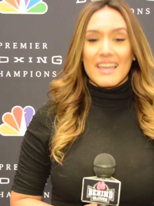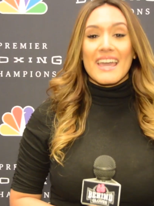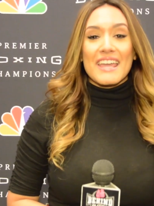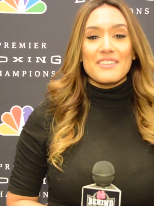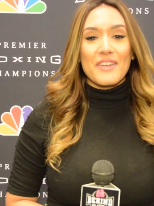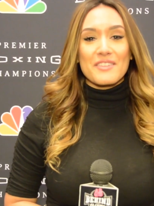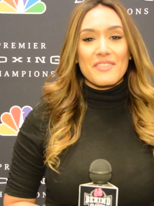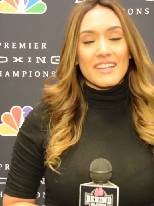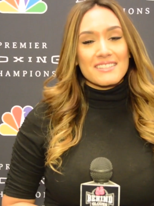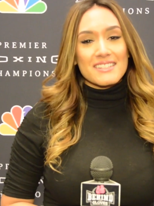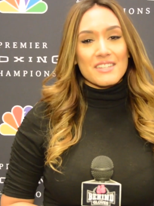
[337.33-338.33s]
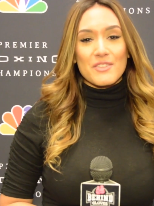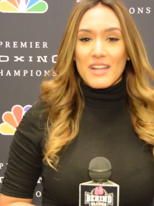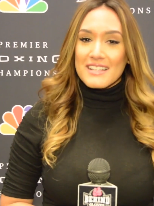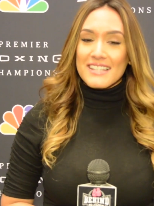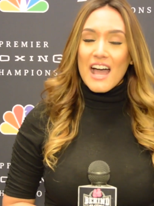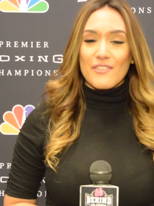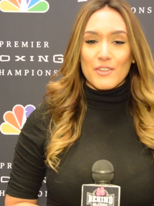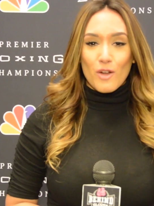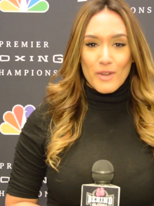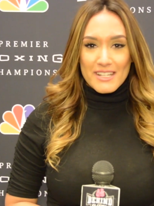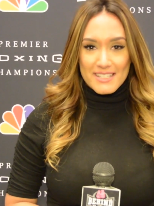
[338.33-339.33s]
Hey Fight fans, if you guys haven't
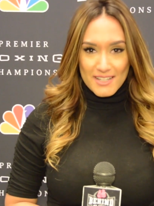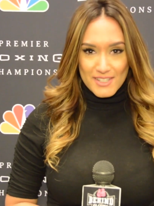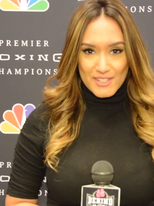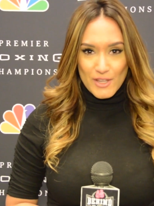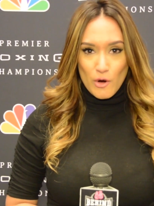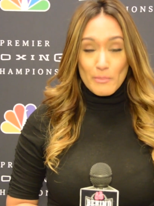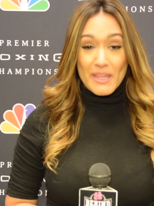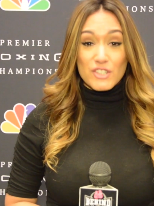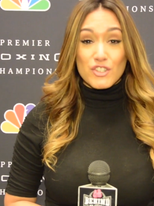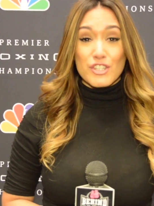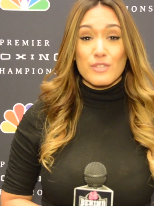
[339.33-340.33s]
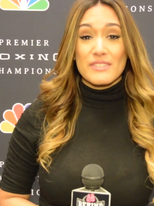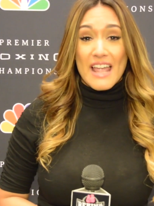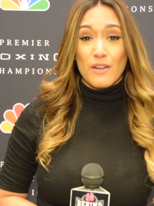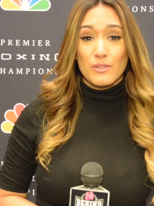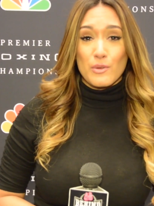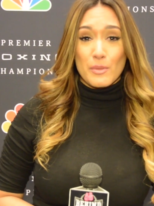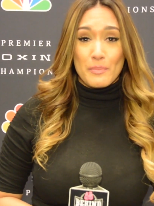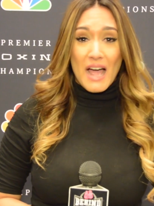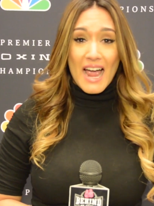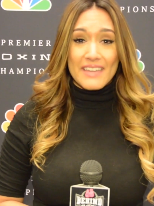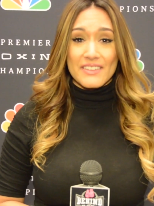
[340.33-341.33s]
already done so, make sure you download the
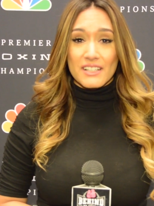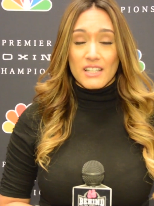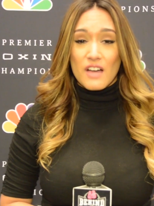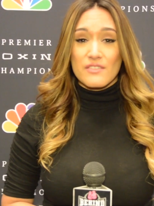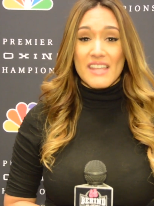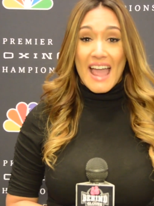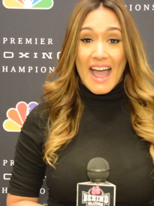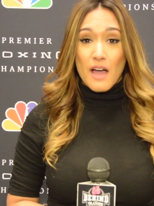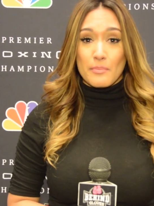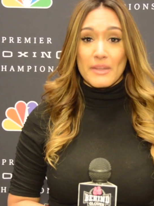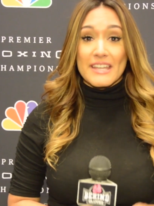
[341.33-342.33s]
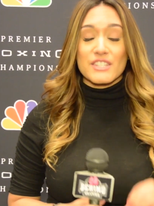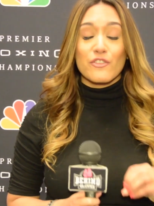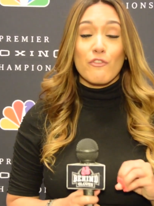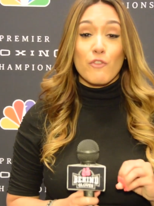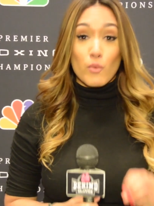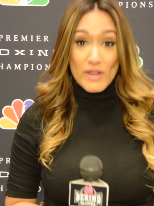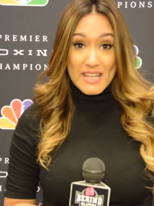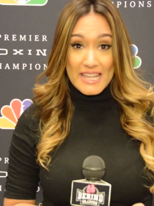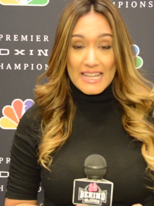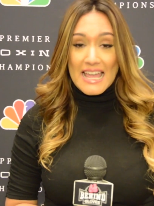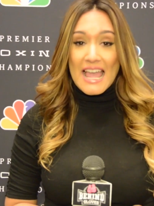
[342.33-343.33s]
Behind the Gloves app. It's
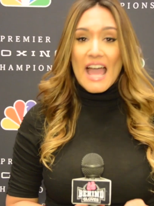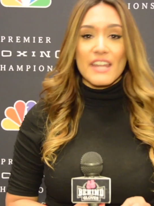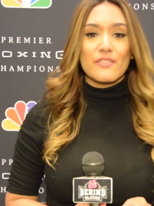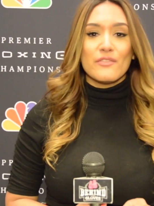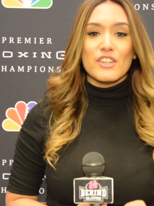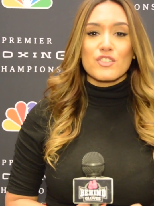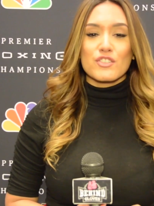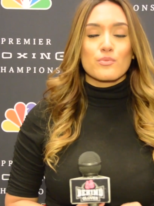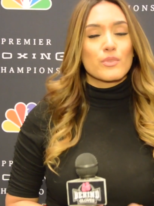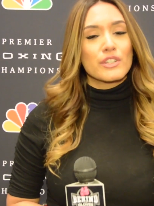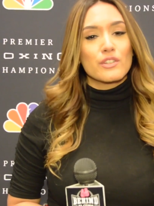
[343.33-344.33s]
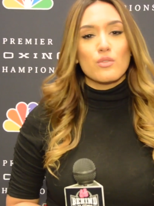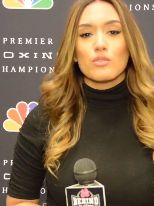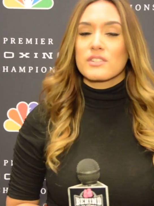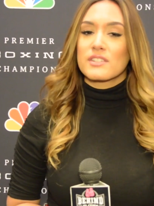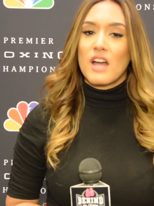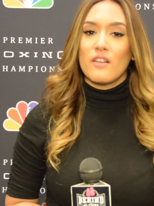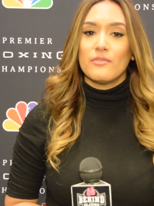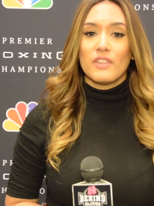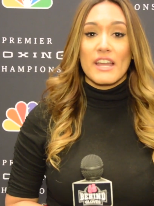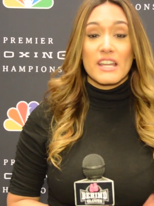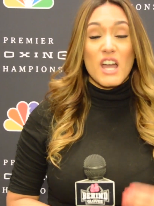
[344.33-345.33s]
free, and it features really cool stuff
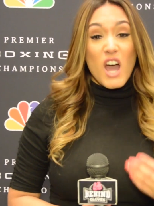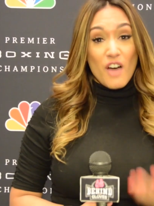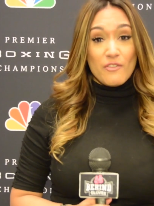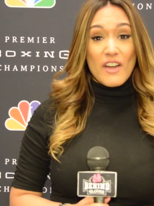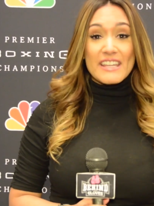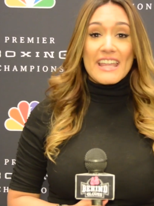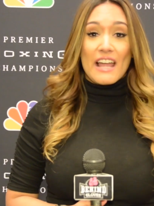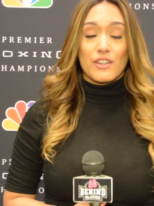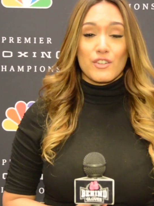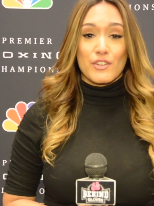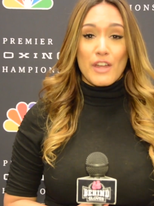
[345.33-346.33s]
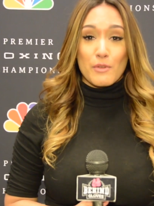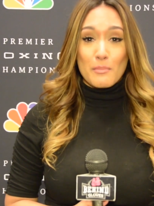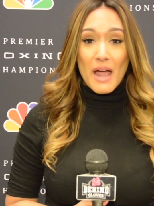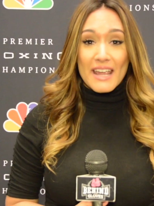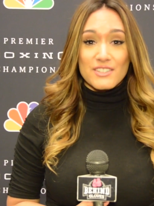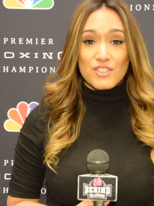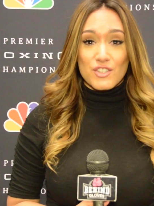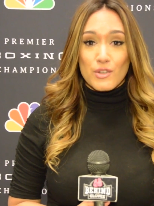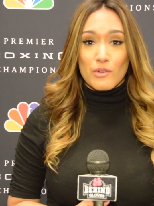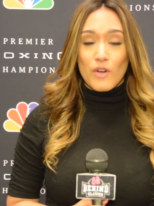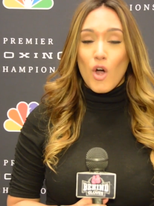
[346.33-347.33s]
like a fight calendar that reminds
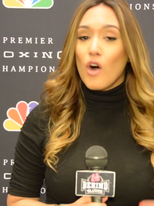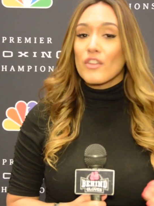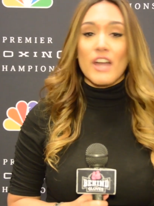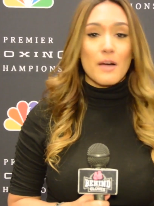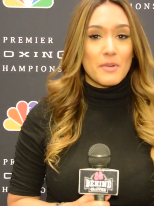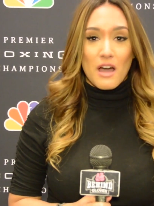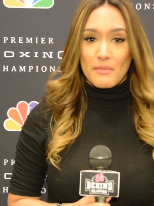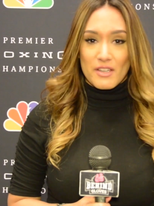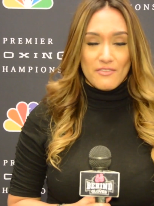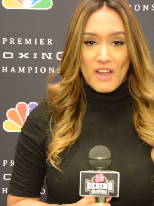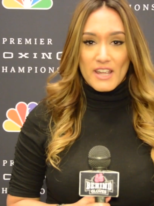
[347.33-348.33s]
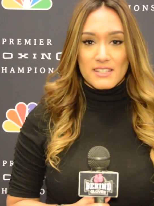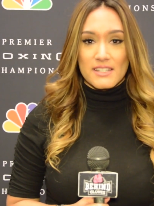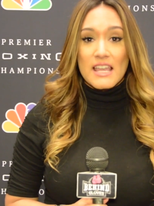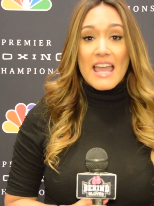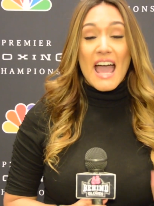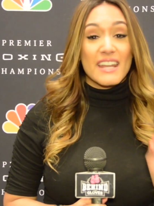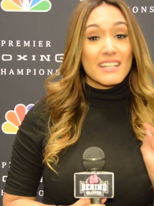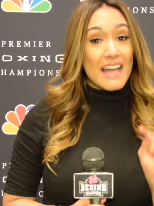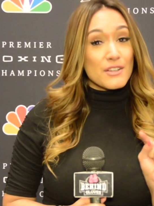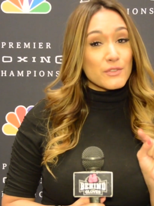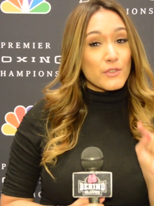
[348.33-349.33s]
you of all the upcoming fights, and it
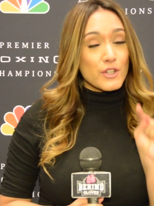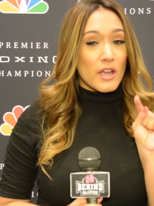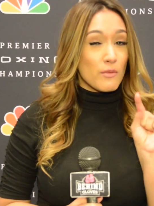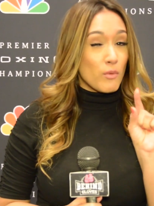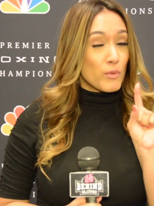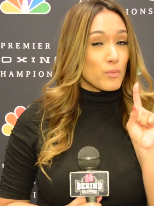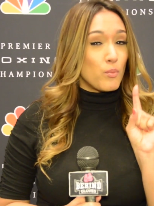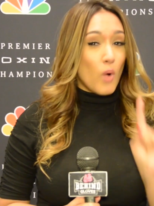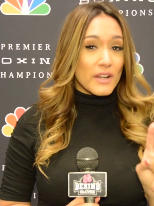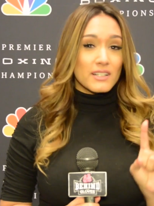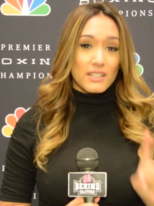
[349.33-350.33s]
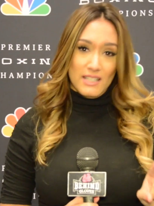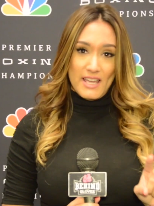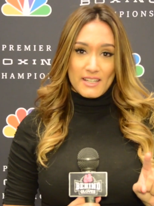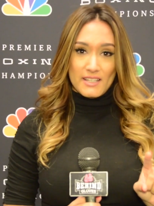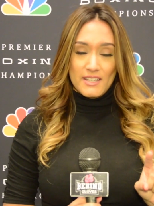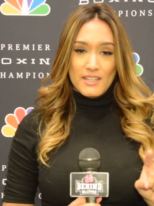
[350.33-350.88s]
allows for you to, with one click,